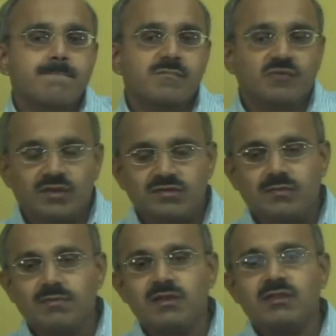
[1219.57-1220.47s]
For
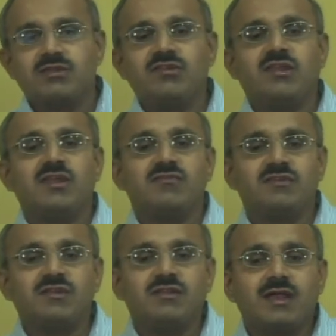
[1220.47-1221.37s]
example, in this case we
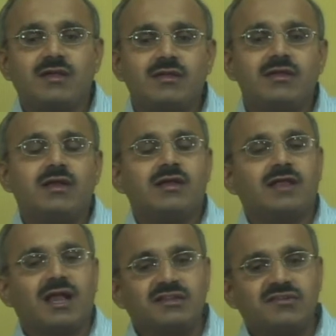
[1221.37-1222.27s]
see that an
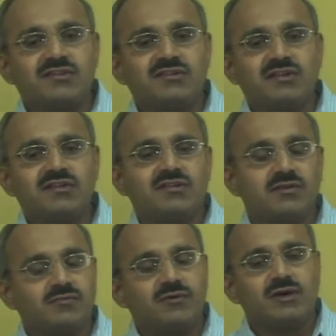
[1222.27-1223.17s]
adjacency list,
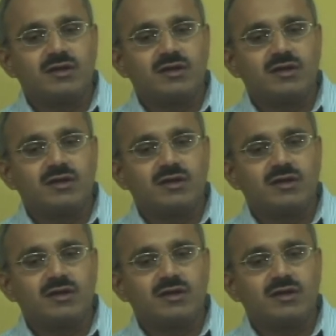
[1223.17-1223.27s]
if